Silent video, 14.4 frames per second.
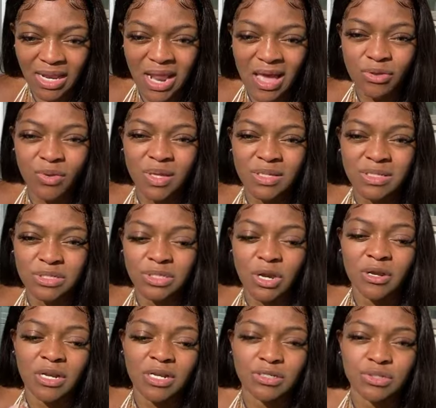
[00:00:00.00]
now you get to
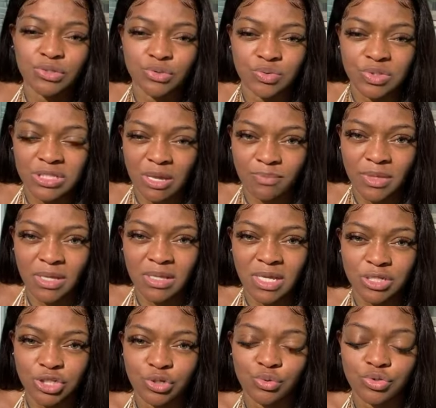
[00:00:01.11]
turn it into something
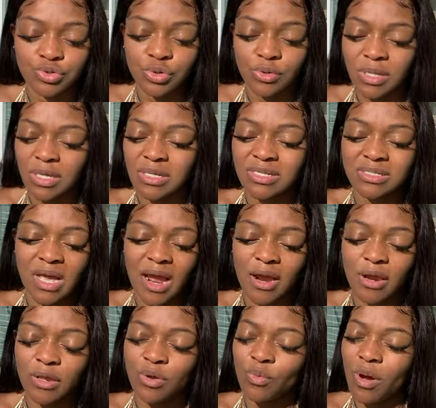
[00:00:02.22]
that you truly
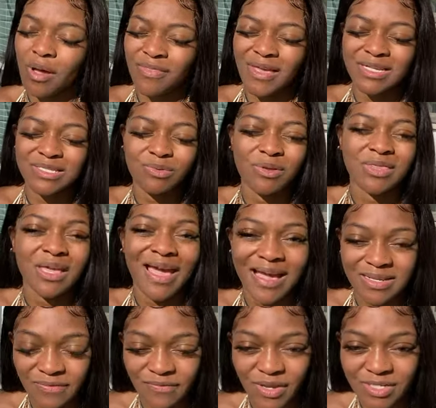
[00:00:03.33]
desire, you want. That's what the
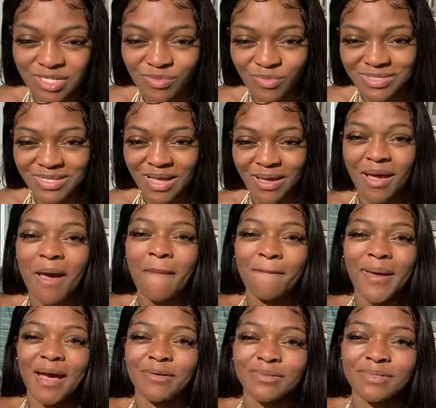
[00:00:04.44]
activation was
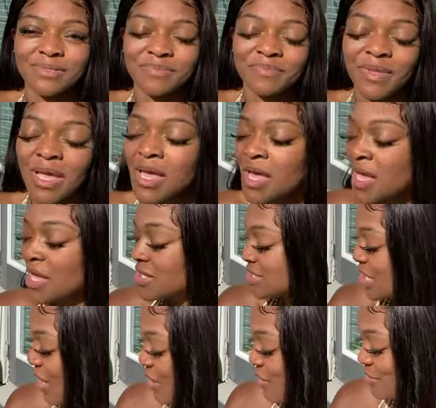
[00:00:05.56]
about.
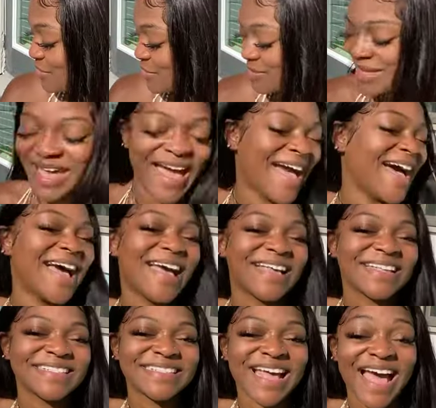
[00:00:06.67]
So you
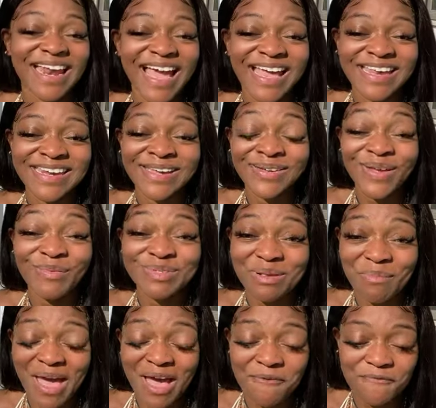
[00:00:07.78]
guys, I know that was
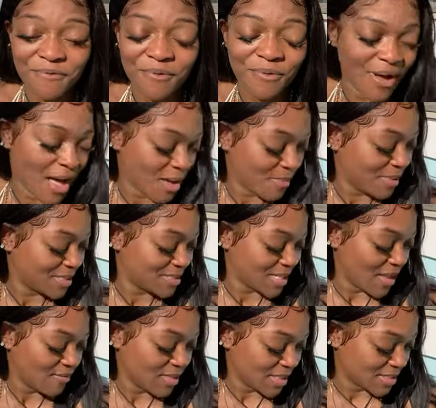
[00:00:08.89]
a mouthful. I'll be
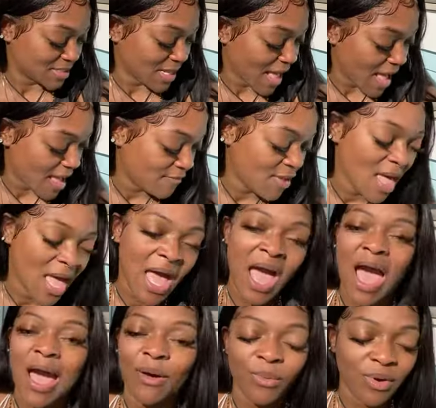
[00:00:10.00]
saving this live.
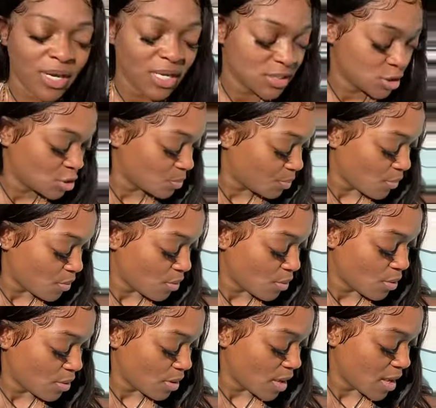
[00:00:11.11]
I wanted to
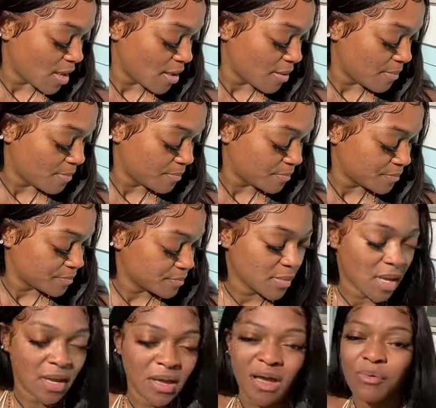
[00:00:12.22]
pull a
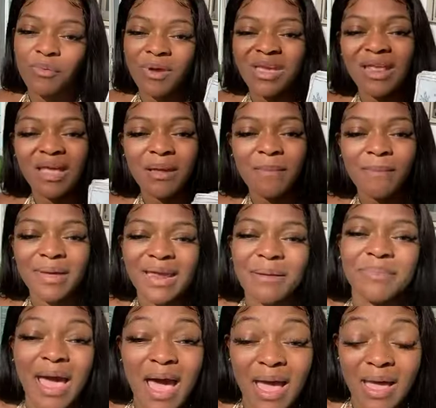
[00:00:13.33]
reading, but
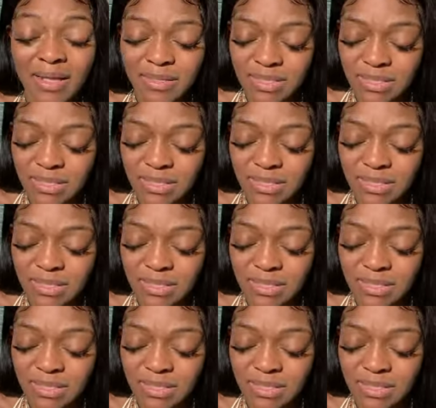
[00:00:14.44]
I'm not,